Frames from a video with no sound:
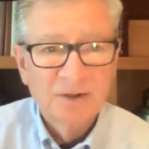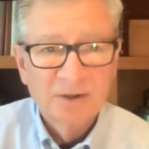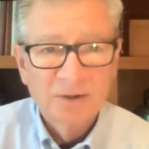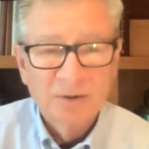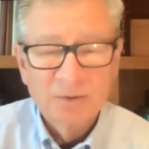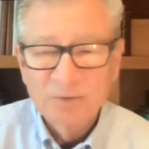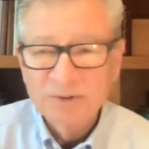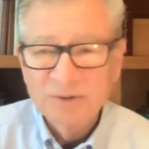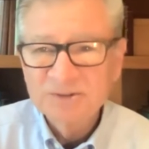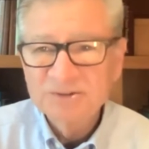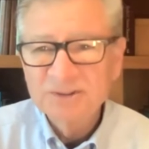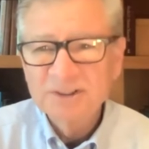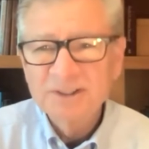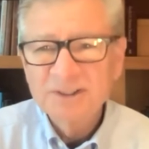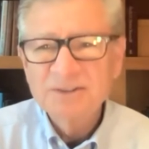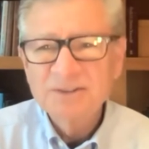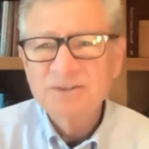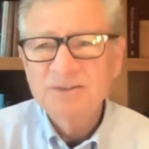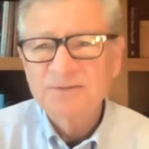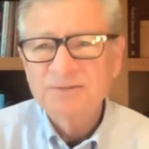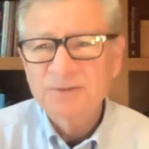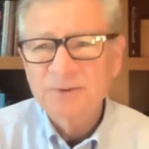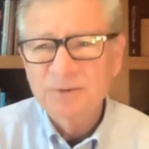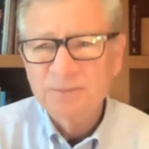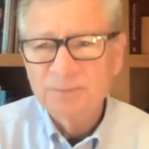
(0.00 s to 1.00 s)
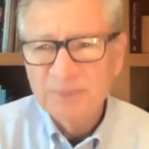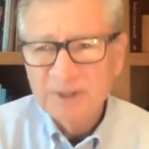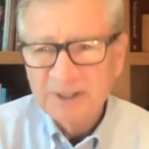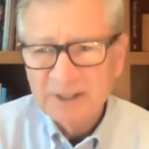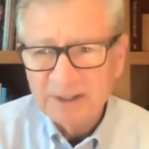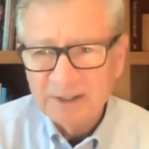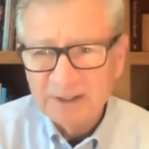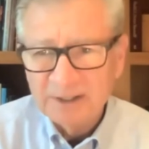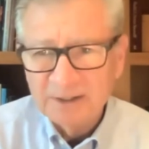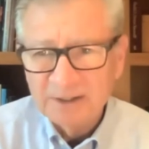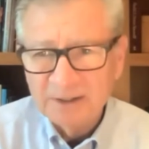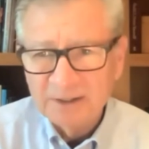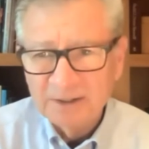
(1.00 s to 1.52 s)
What changed for
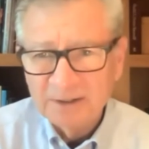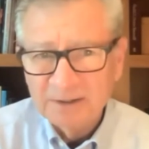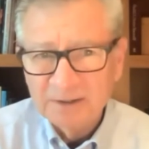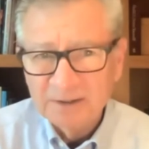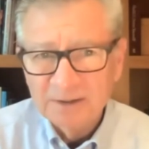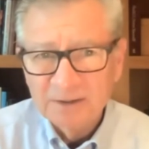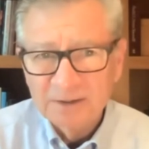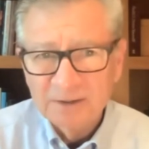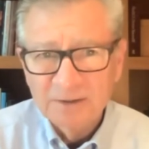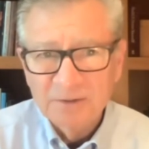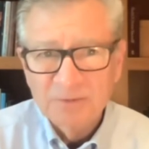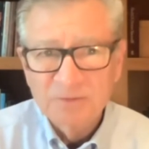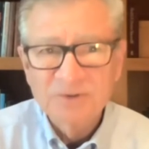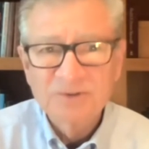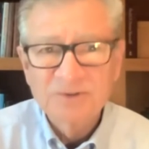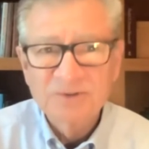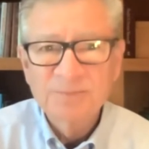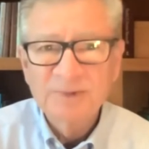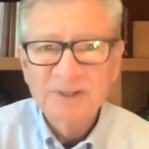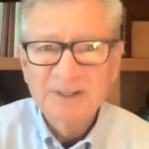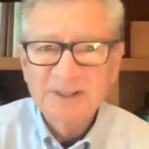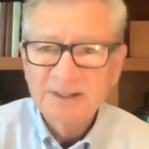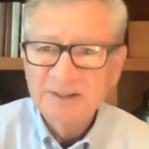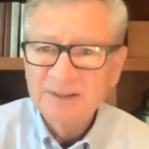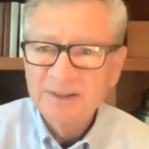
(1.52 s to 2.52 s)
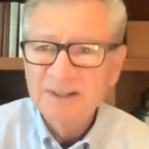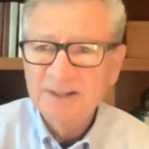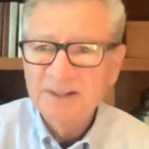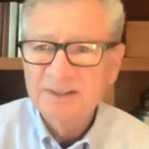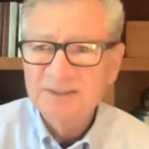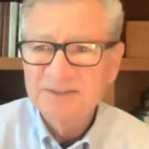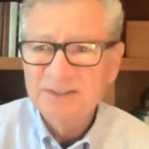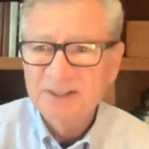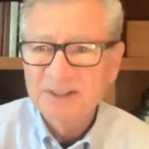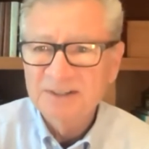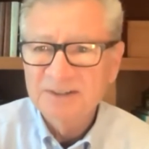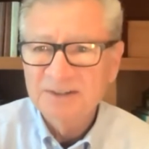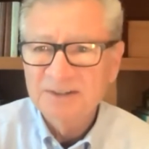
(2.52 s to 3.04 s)
me was meeting the
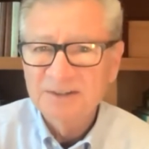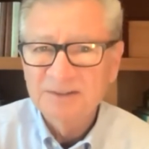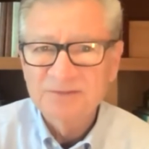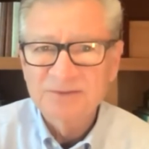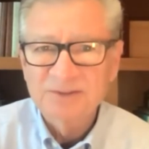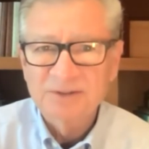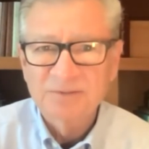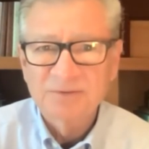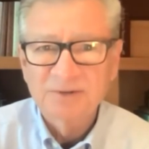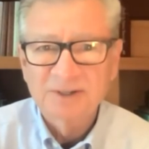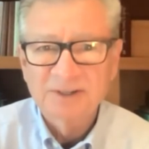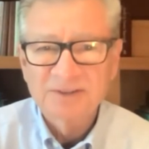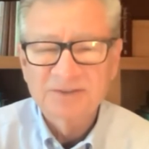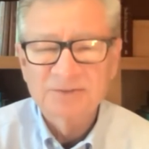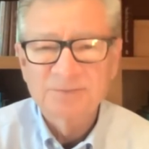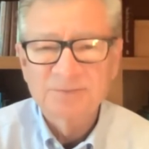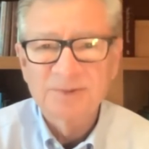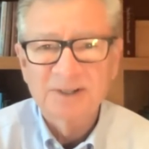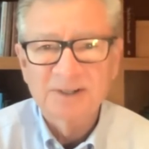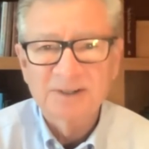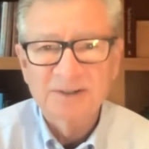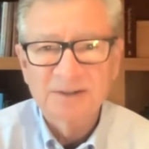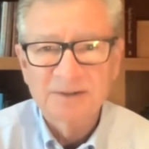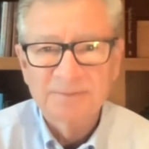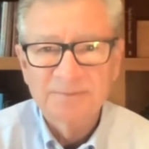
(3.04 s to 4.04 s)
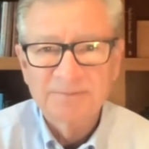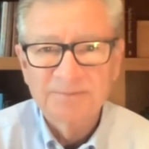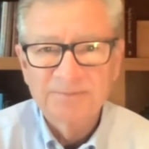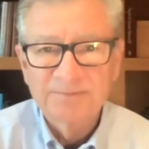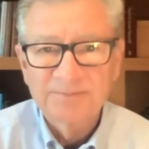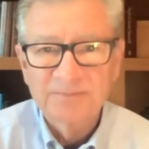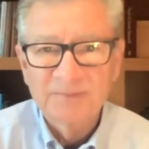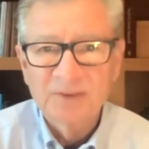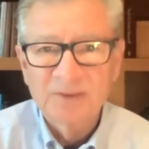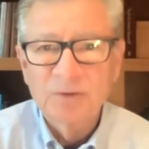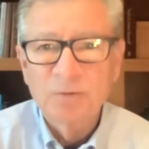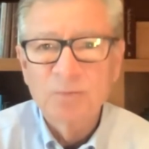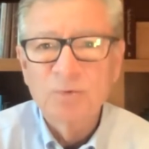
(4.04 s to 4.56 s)
executives at ResMed,
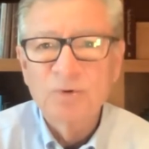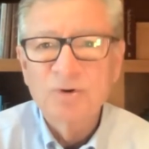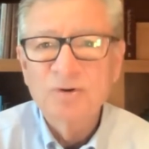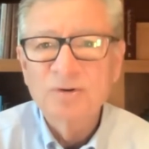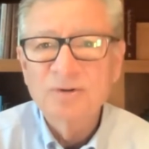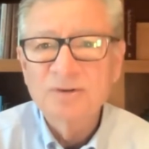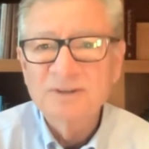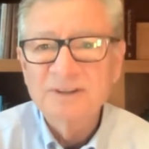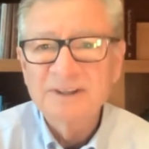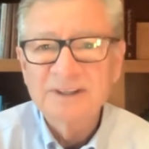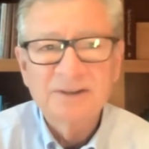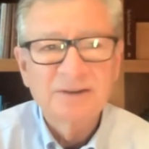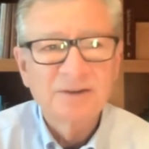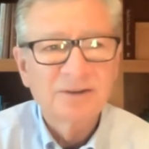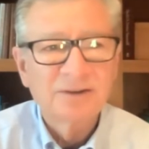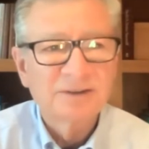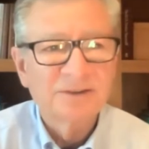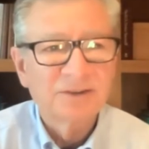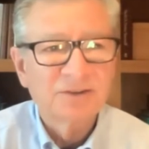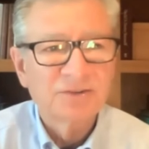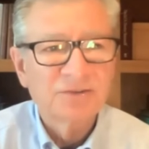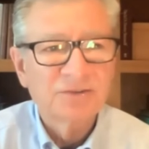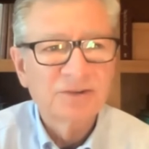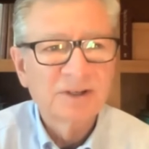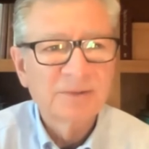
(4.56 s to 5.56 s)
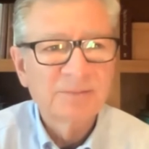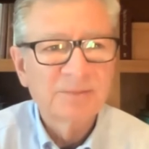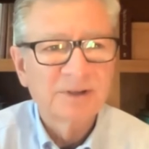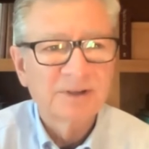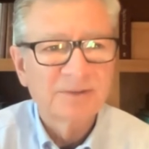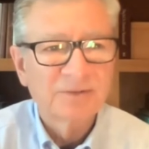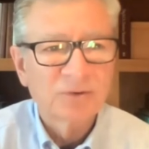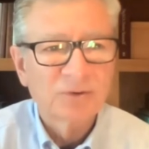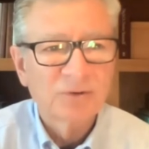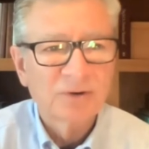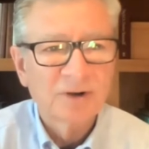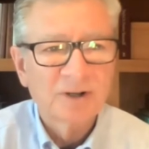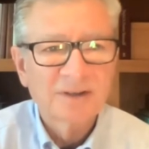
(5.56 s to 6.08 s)
the world leader in the treatment
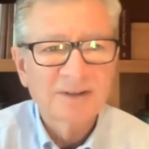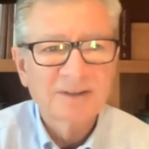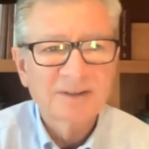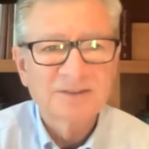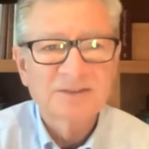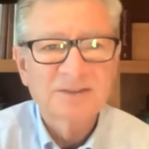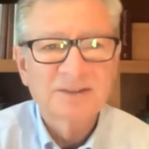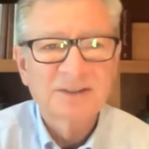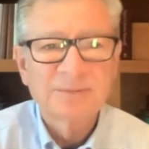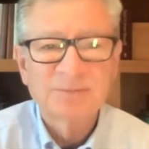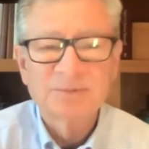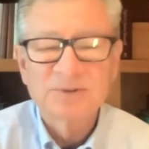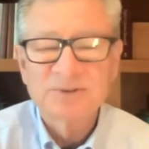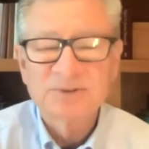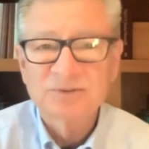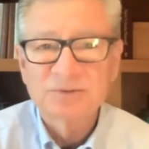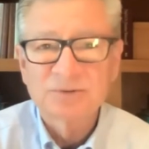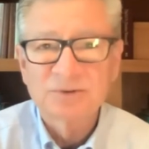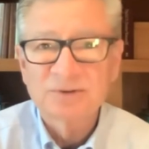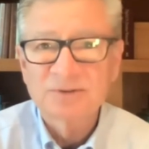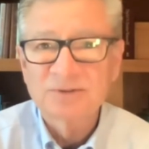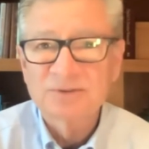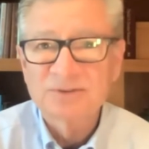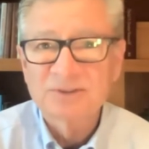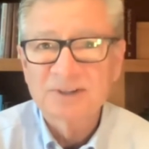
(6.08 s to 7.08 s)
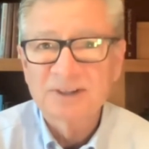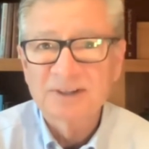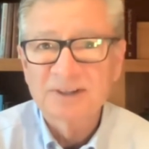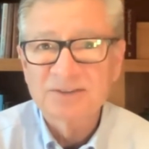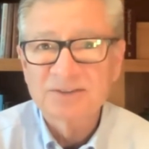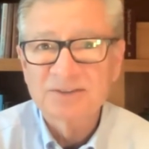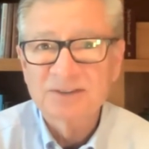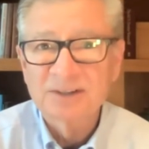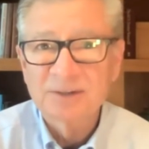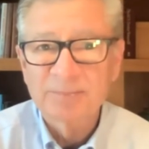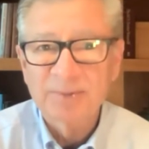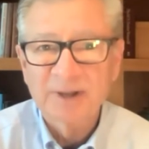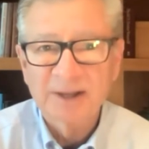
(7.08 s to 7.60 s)
of chronic sleep disorders like
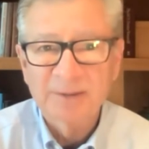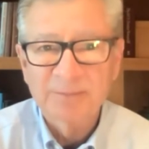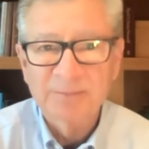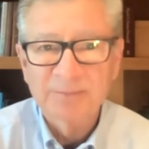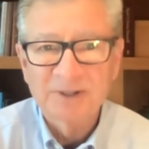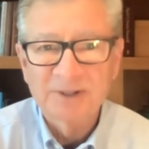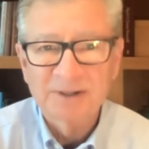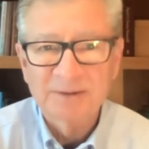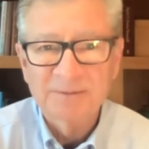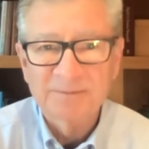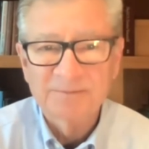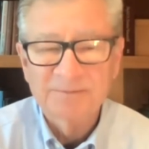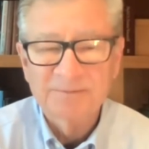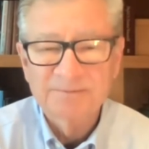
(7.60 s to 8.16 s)
sleep apnea.